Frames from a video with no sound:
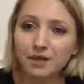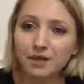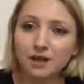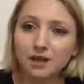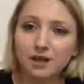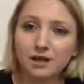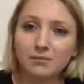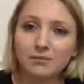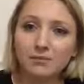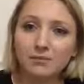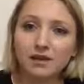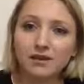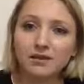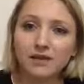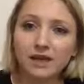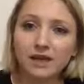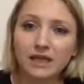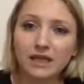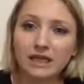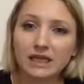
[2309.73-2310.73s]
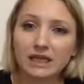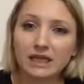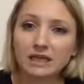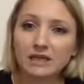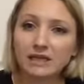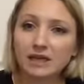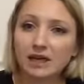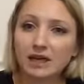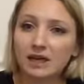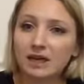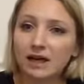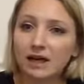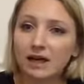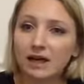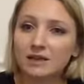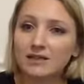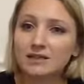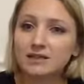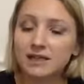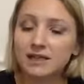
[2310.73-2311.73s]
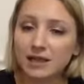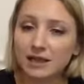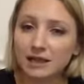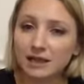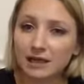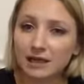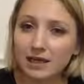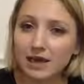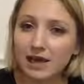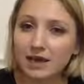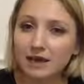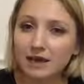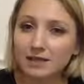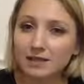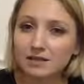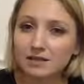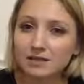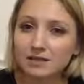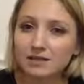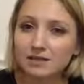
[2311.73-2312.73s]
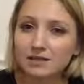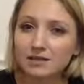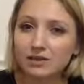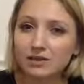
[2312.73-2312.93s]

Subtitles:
they need like daily guidance,